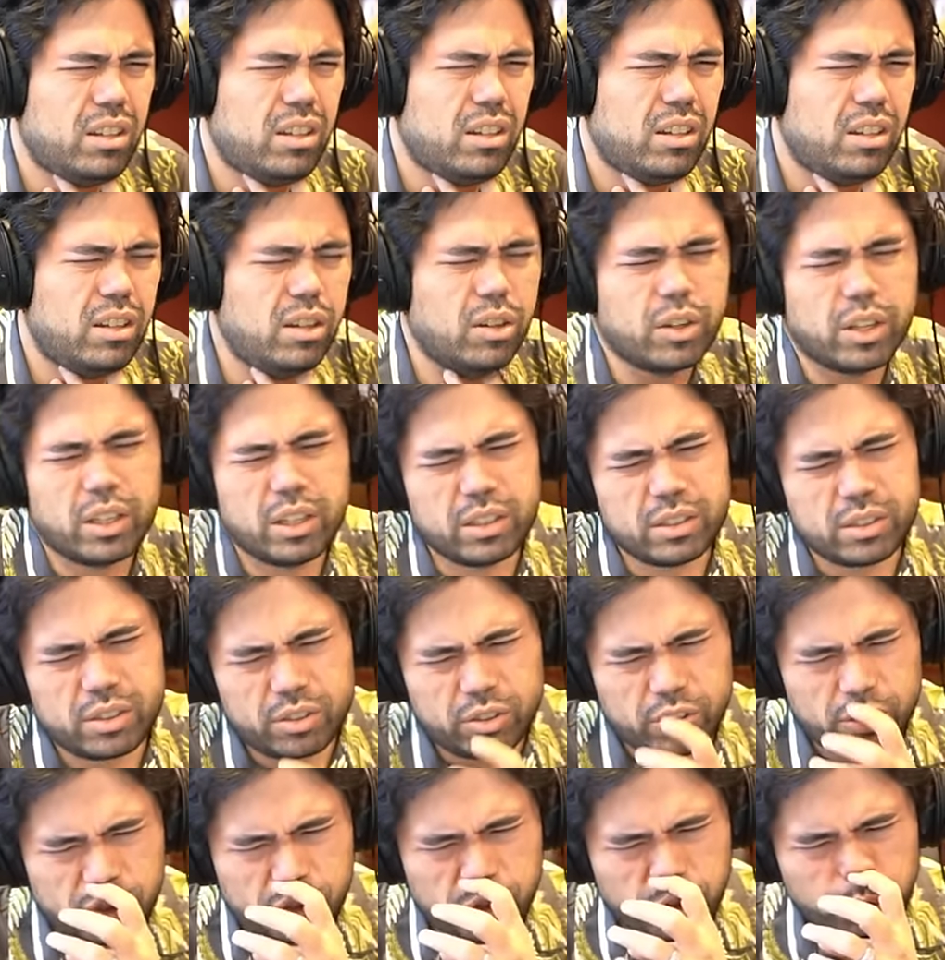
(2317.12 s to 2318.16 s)
okay this is
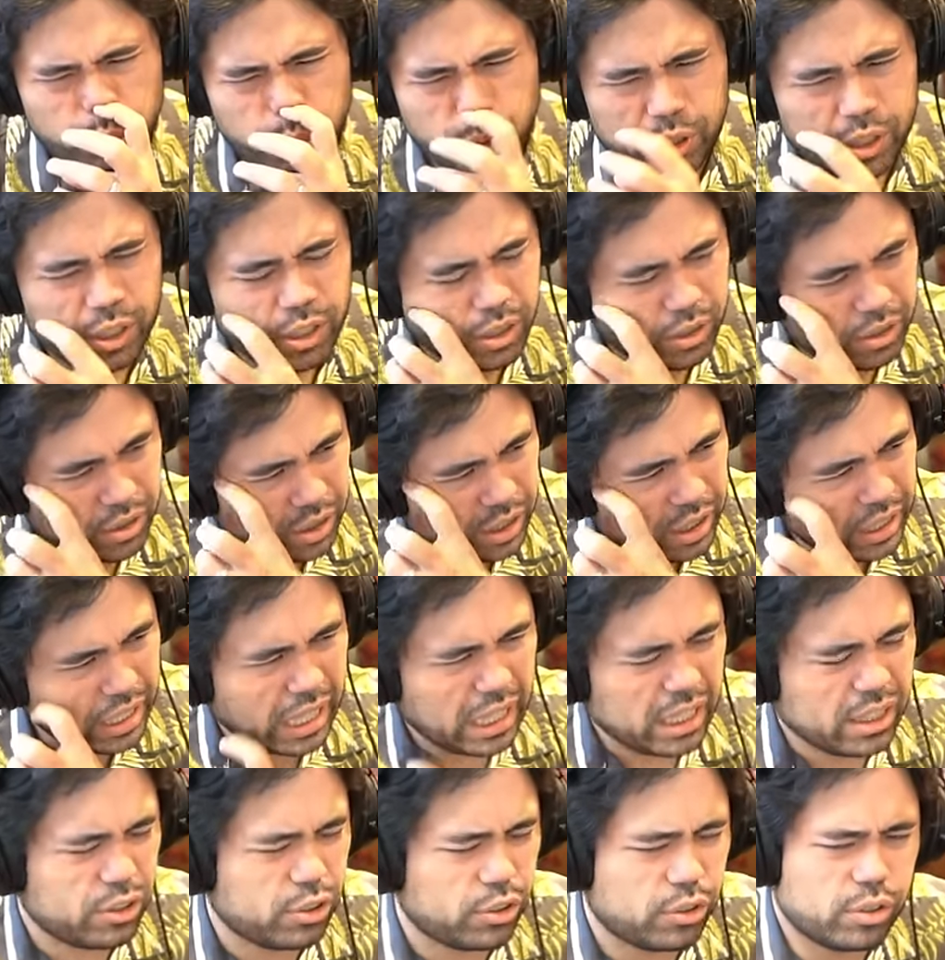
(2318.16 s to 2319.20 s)
just too weird yeah
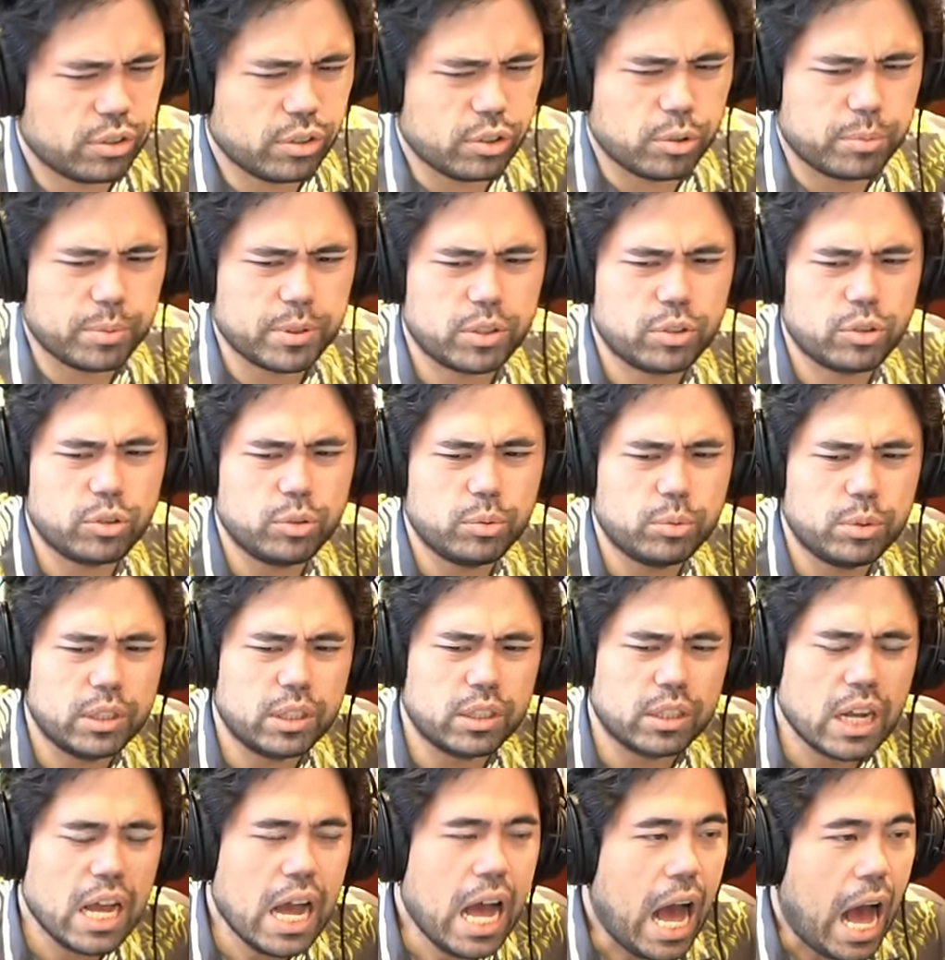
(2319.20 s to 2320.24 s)
it's just a little bit too
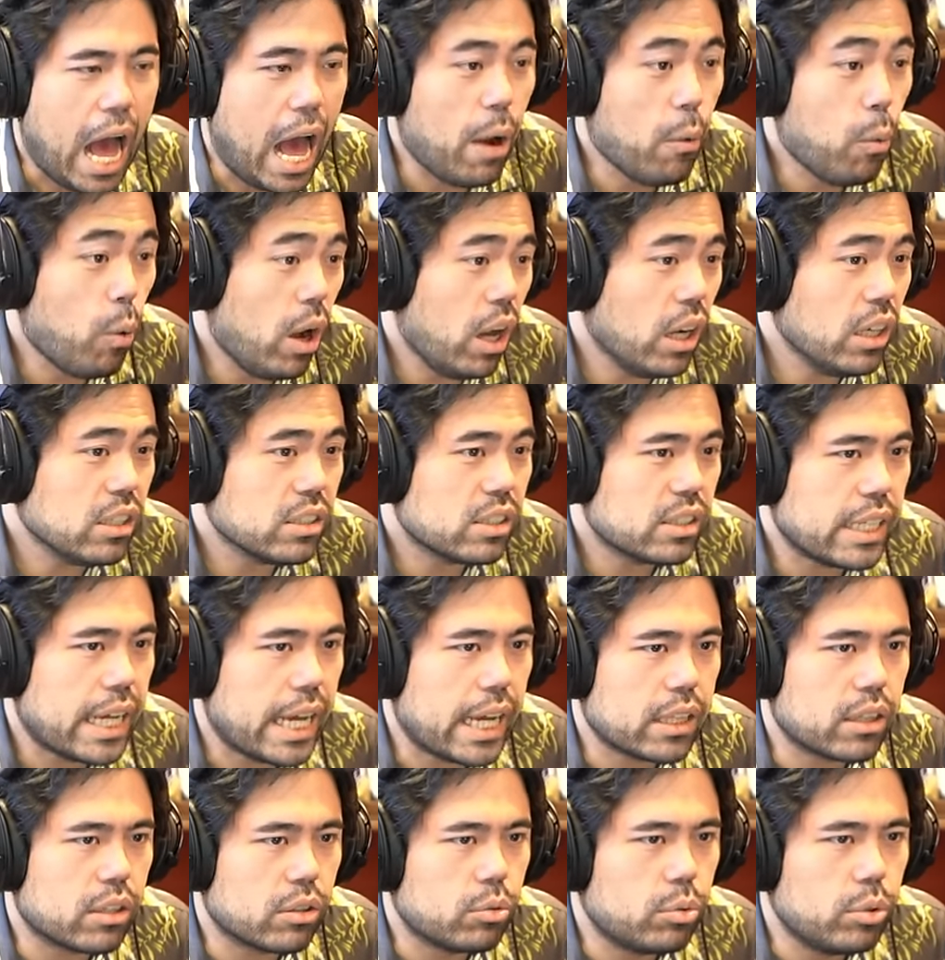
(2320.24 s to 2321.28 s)
weird I want to
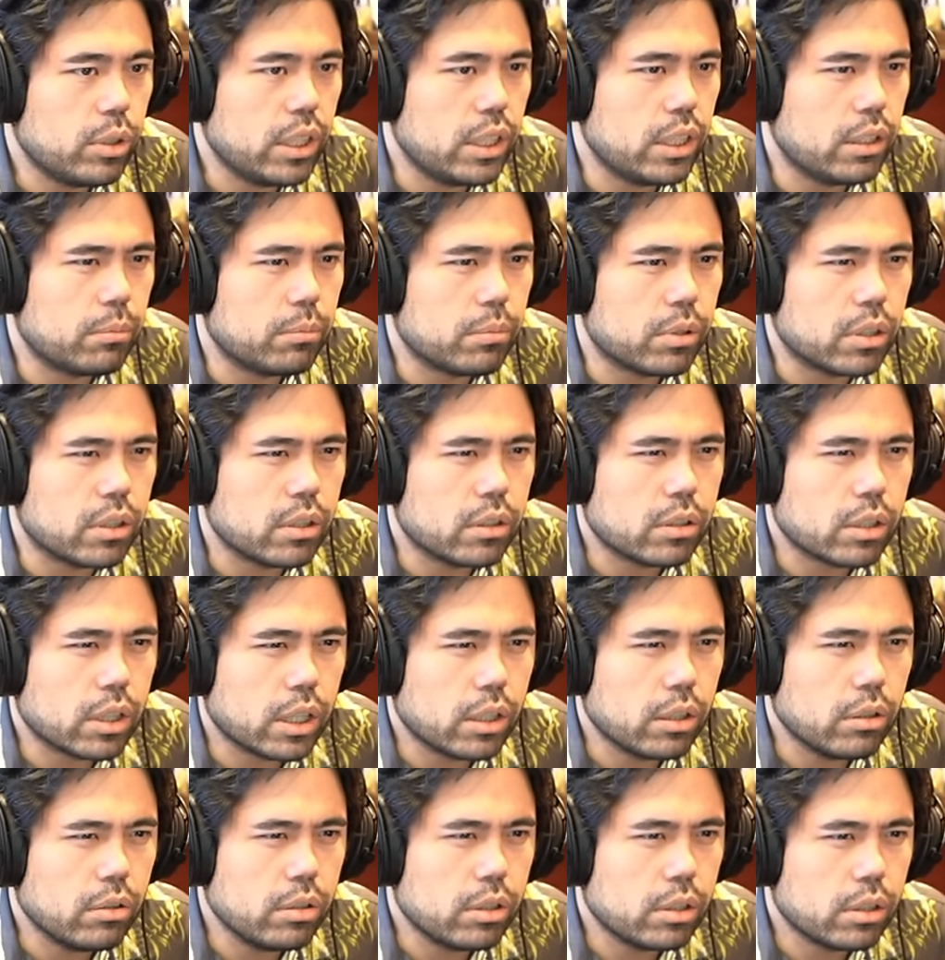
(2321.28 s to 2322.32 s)
sack the queen but okay I'll
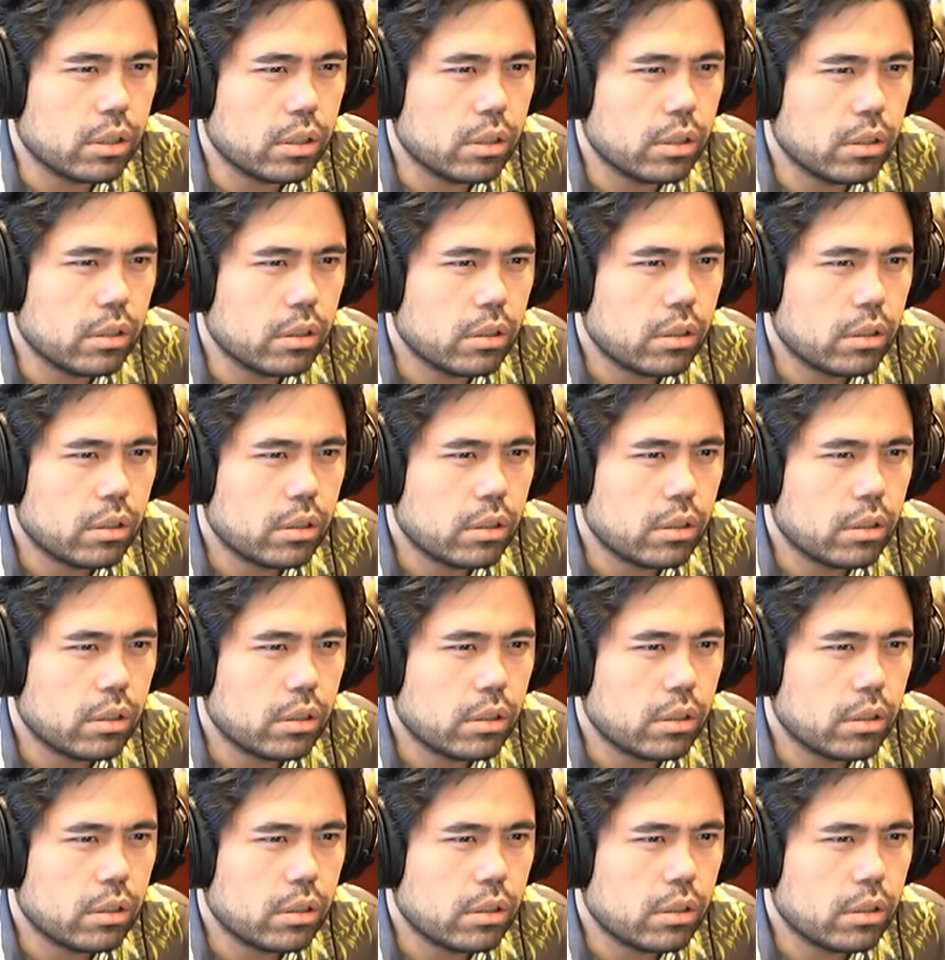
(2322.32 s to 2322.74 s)
go here